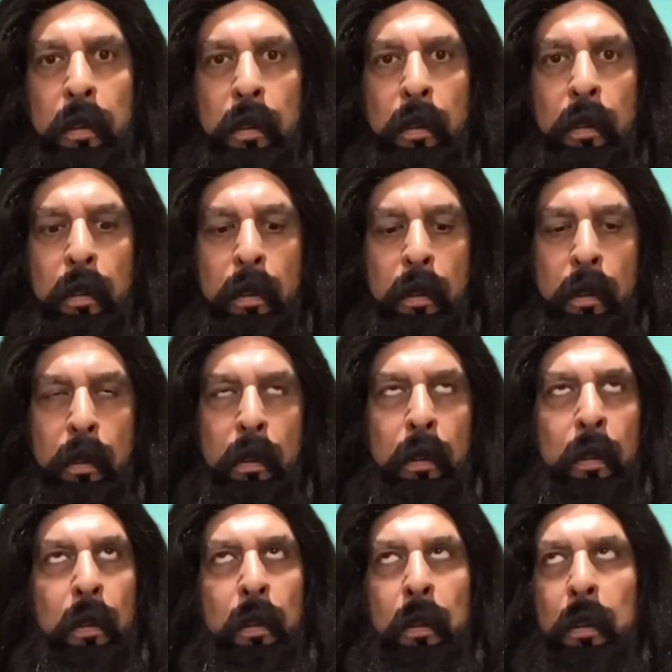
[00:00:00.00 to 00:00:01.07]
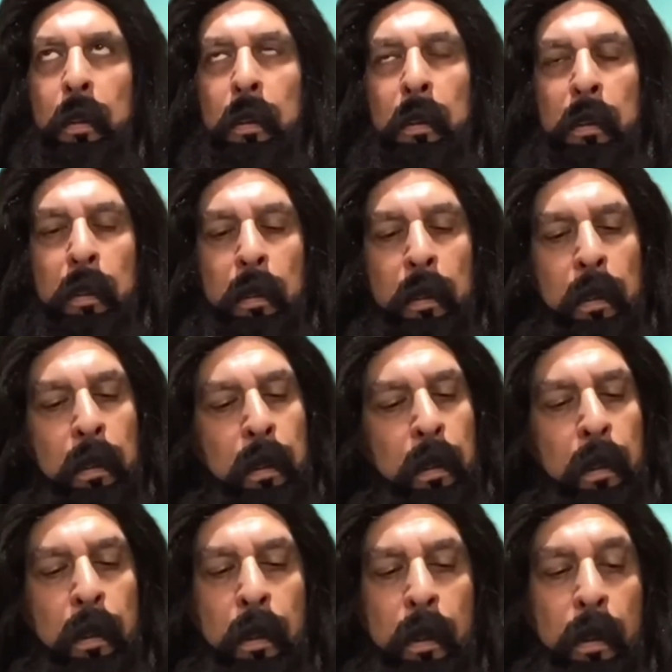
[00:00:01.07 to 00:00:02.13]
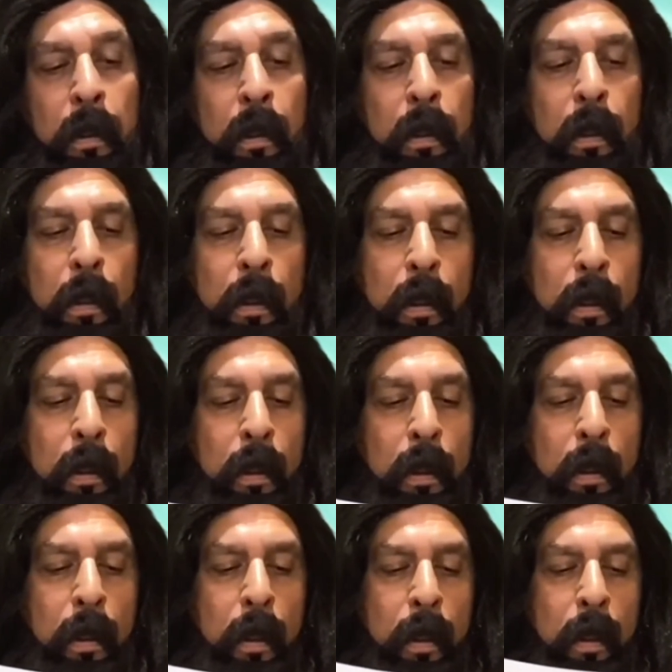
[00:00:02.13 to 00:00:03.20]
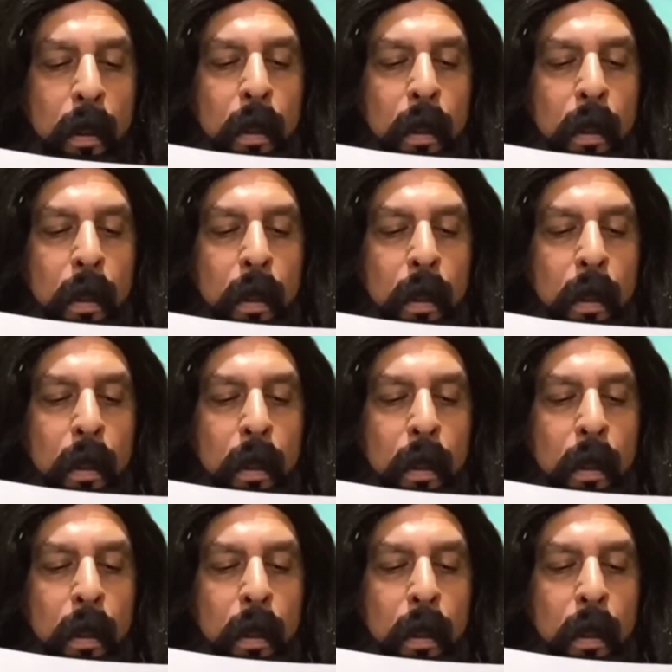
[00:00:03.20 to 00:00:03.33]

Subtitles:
(silence)